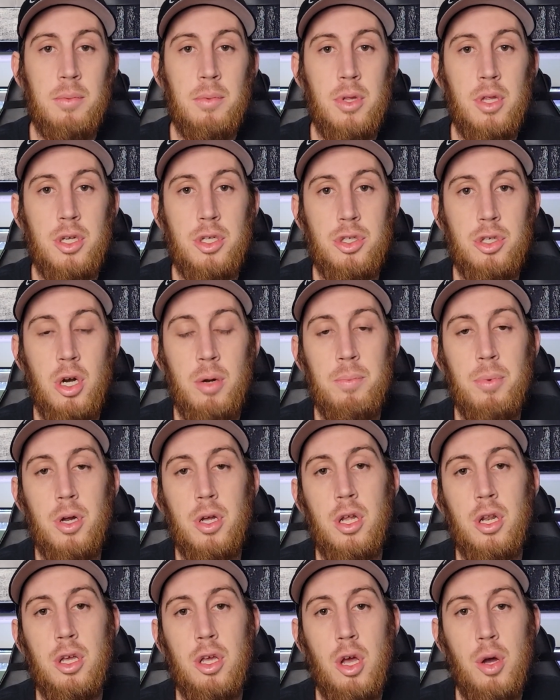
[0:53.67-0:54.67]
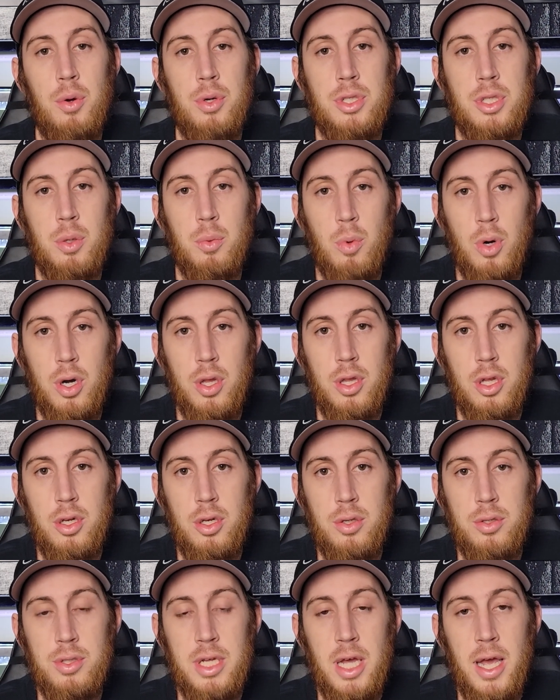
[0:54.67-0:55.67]
of the shrimp are going to go into one of the
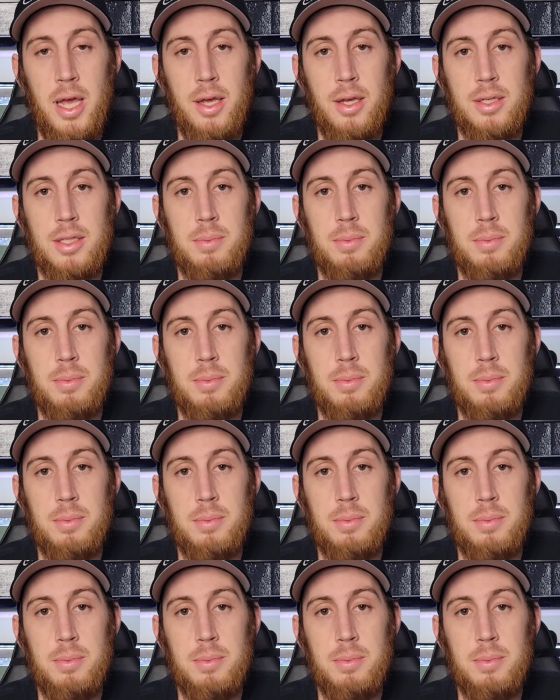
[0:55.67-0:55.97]
new tanks,